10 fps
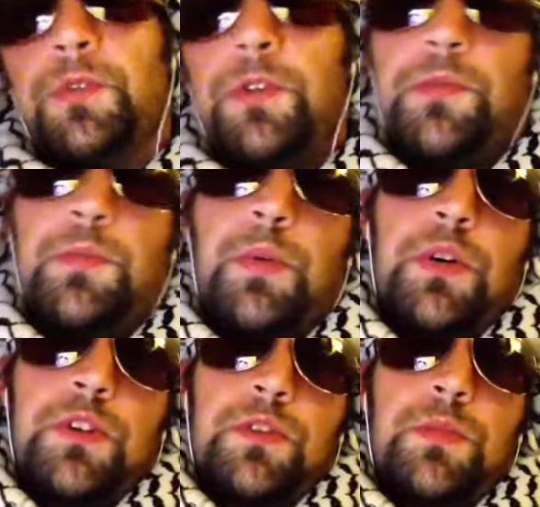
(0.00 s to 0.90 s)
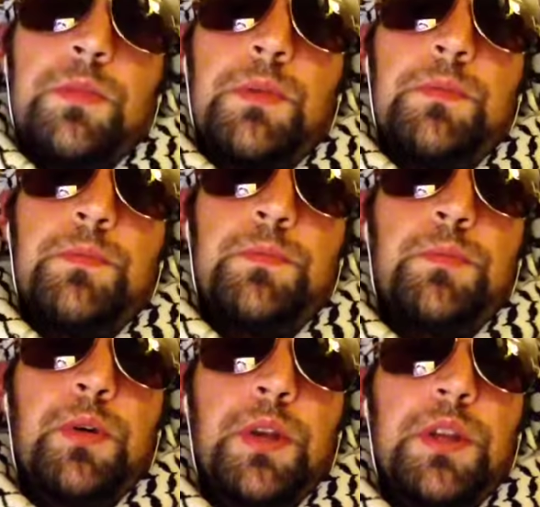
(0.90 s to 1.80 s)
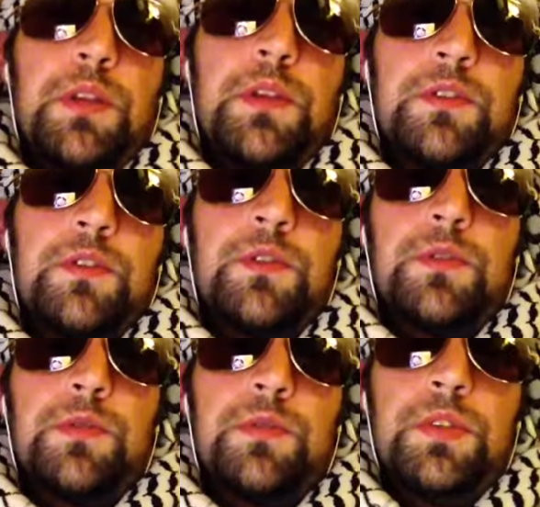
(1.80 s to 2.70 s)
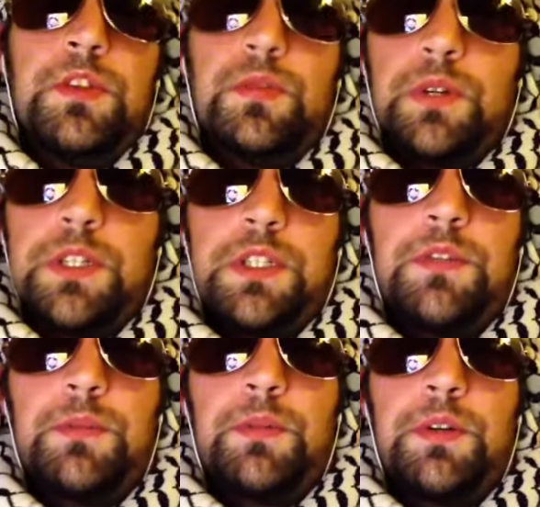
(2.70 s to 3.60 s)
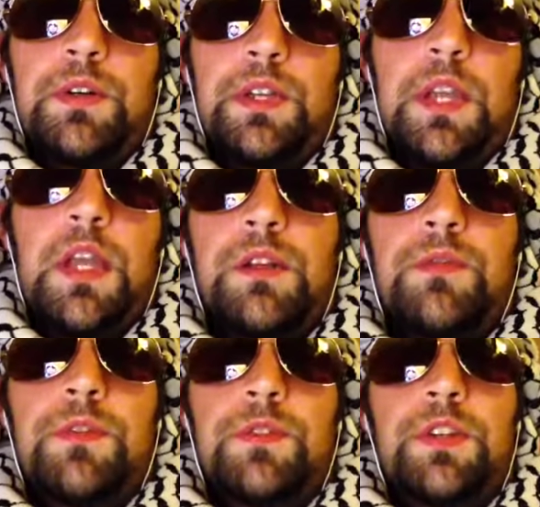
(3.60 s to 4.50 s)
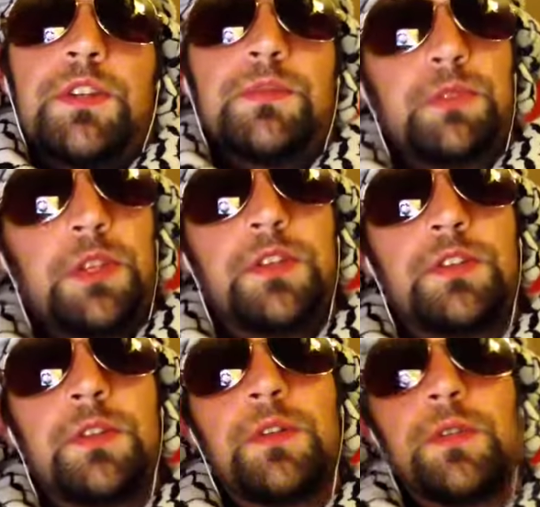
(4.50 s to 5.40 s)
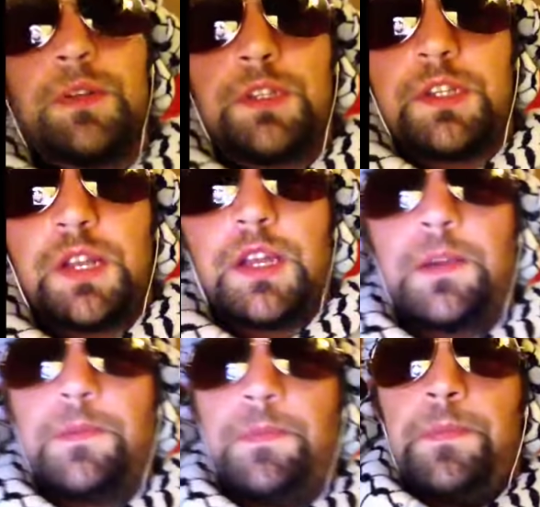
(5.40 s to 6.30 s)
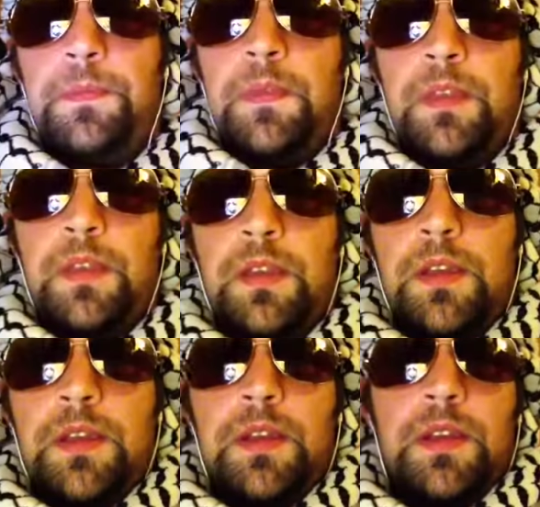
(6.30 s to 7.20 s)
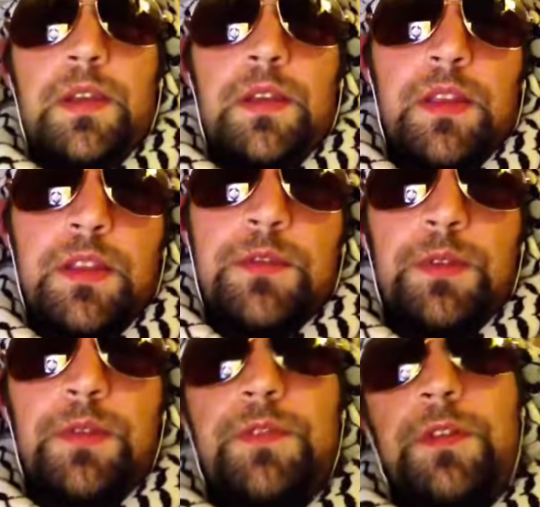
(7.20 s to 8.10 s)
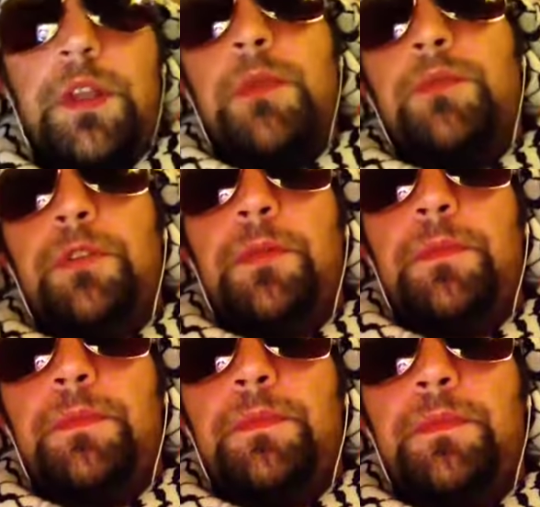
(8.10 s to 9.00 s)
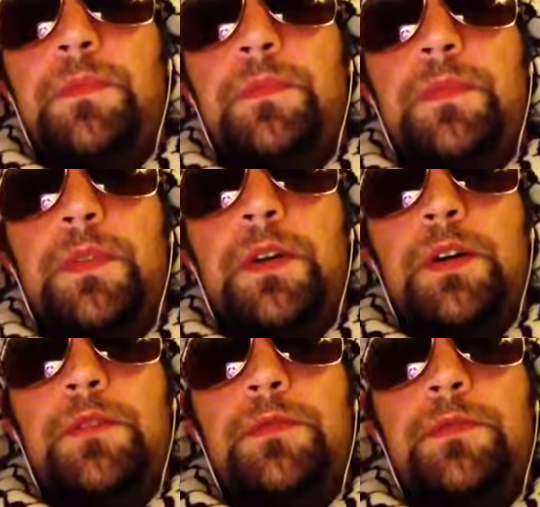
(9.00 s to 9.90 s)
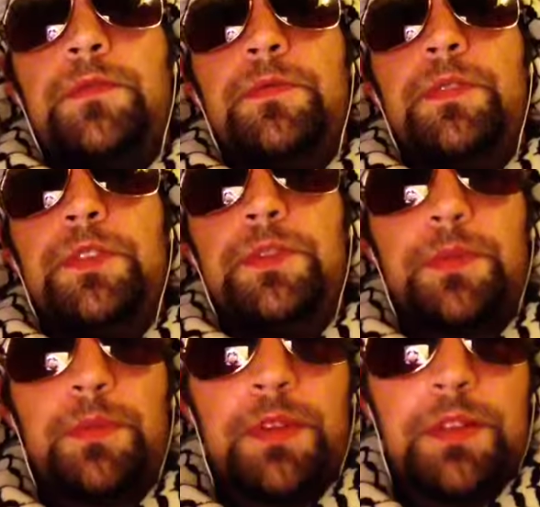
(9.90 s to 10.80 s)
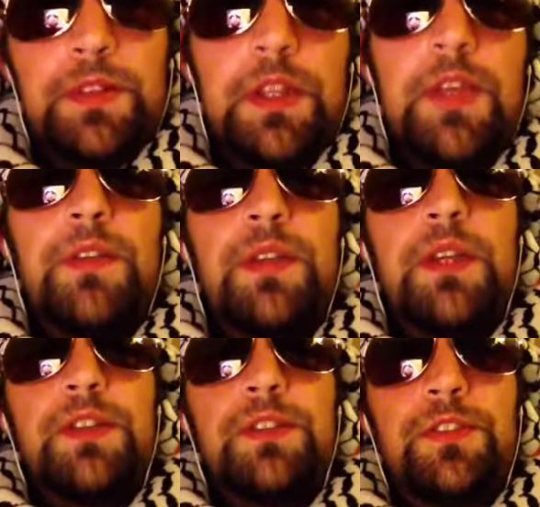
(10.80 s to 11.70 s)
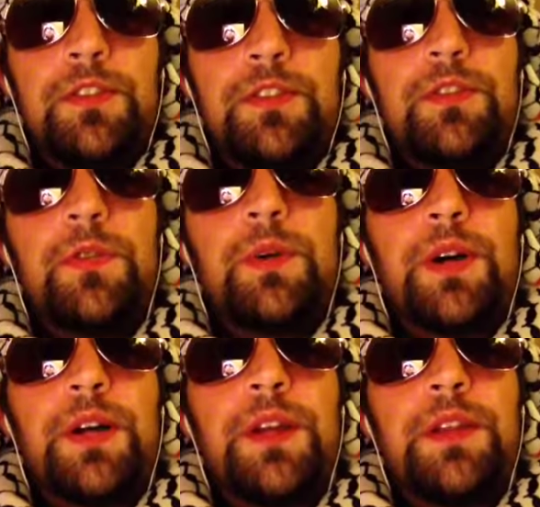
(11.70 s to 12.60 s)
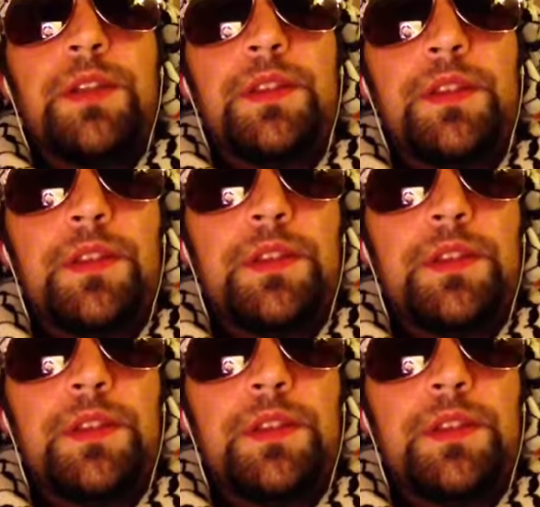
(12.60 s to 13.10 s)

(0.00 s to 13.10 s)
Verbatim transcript: those books could be put into the 27 book canon of the New Testament that is known to us today. That's where the fear came from of this woman's leaving this and she doesn't know why and, and